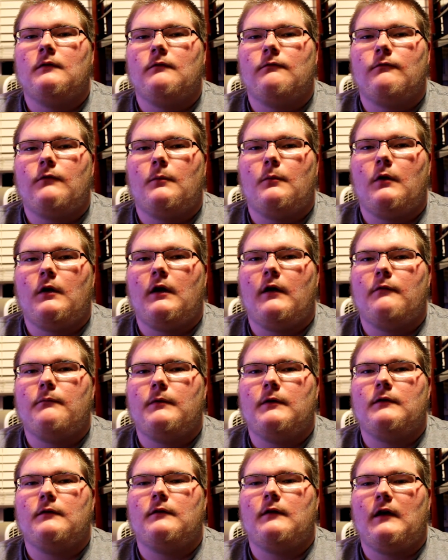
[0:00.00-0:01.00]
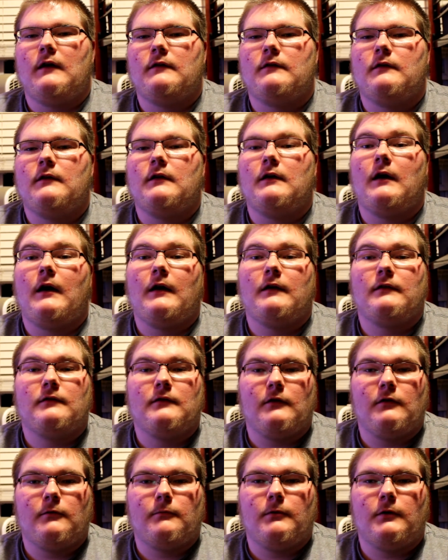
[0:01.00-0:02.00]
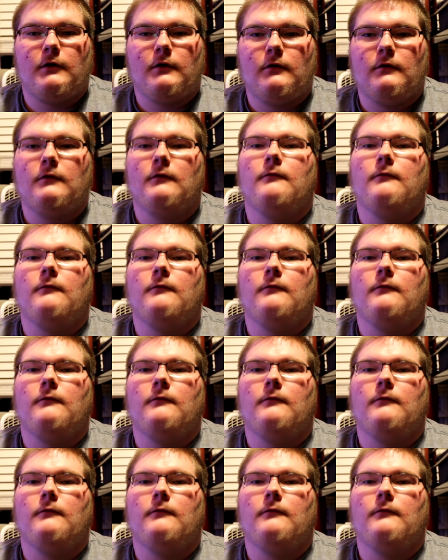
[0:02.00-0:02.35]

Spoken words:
from what I've been testing, has sounded pretty good.